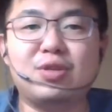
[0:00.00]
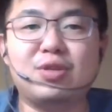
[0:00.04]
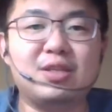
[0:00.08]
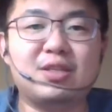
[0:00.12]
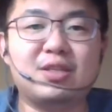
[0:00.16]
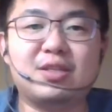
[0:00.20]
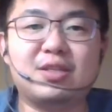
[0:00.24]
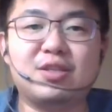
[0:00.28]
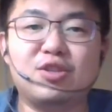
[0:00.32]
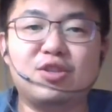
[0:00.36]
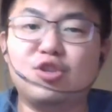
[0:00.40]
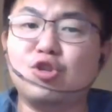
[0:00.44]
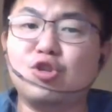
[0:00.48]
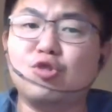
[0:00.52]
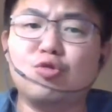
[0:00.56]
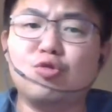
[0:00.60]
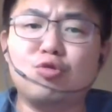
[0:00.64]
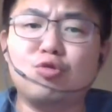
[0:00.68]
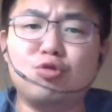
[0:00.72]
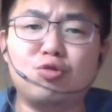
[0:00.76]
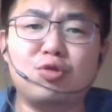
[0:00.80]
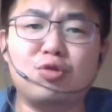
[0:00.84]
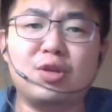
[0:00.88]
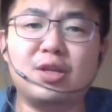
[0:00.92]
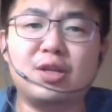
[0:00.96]
new
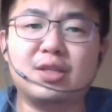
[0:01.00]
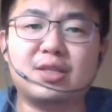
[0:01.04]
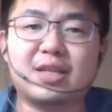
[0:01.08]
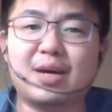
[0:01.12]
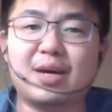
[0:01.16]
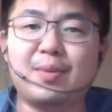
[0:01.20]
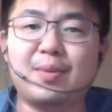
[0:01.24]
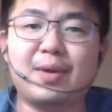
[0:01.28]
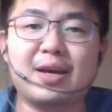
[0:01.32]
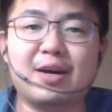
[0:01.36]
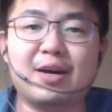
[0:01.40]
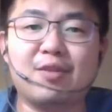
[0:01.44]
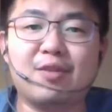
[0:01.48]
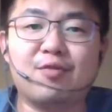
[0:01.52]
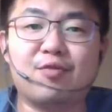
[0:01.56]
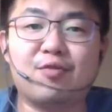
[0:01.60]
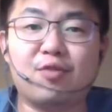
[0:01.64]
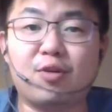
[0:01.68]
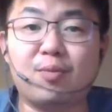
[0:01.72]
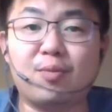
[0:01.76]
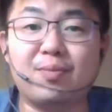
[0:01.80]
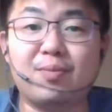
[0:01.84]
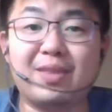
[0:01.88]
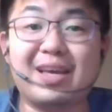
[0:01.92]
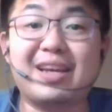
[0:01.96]
units coming out from
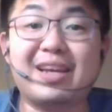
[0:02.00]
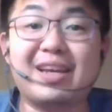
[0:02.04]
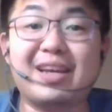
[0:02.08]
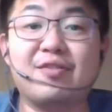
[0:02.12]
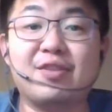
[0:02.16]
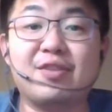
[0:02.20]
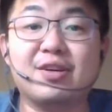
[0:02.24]
that area.